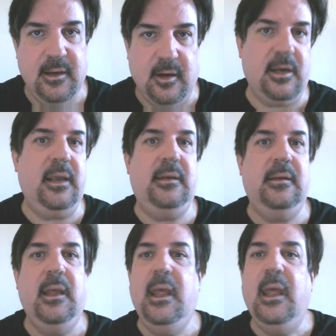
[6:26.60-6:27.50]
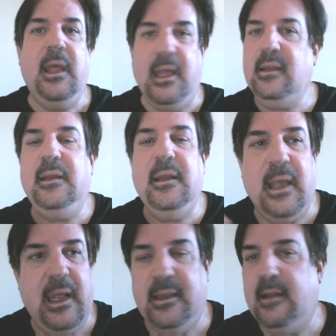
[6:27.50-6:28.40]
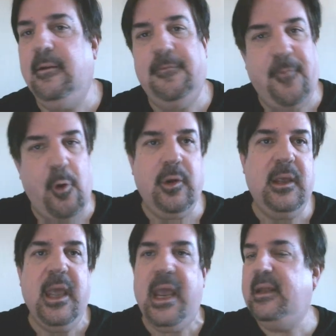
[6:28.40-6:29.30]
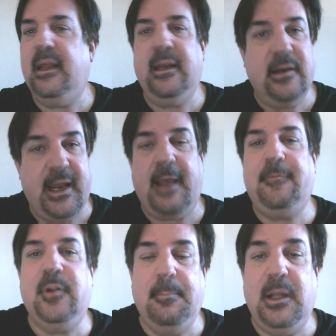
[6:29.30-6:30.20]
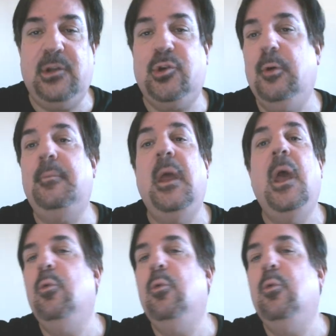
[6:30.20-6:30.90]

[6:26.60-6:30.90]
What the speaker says: All right? And then and then right after the midterm,